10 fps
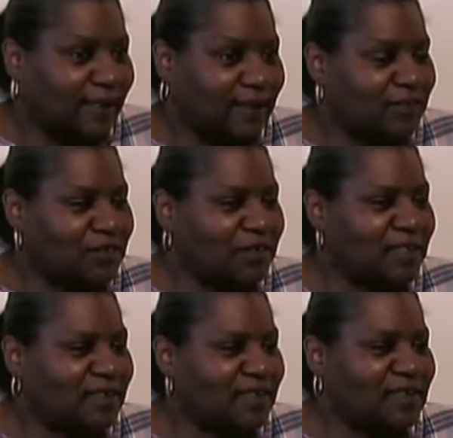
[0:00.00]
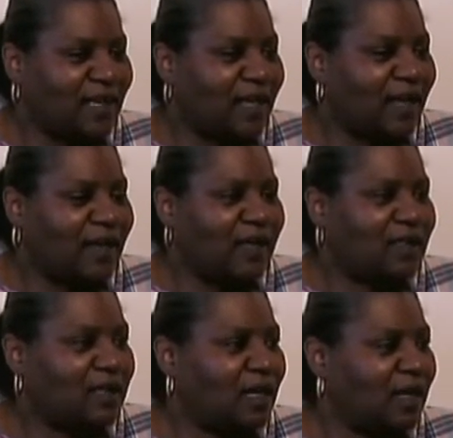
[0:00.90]
I don't know what else to say.
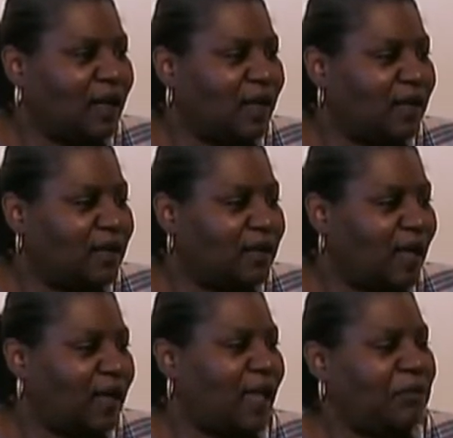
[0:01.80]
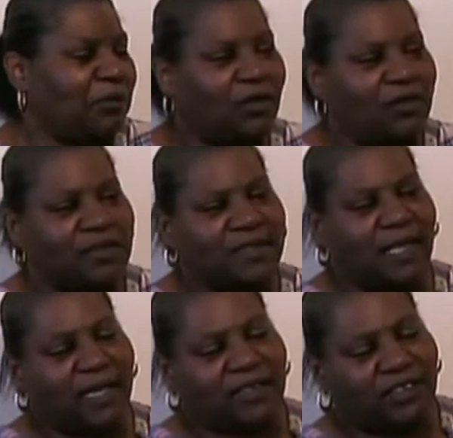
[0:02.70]
I I uh, I came
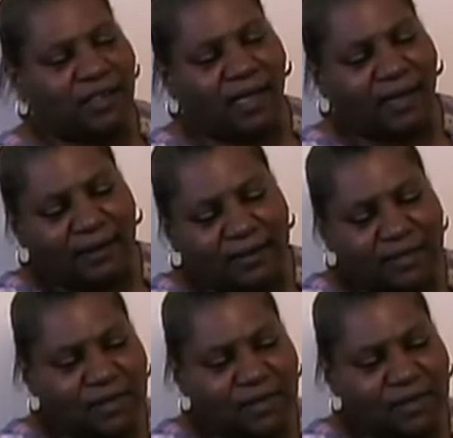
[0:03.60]
alongside Janetta.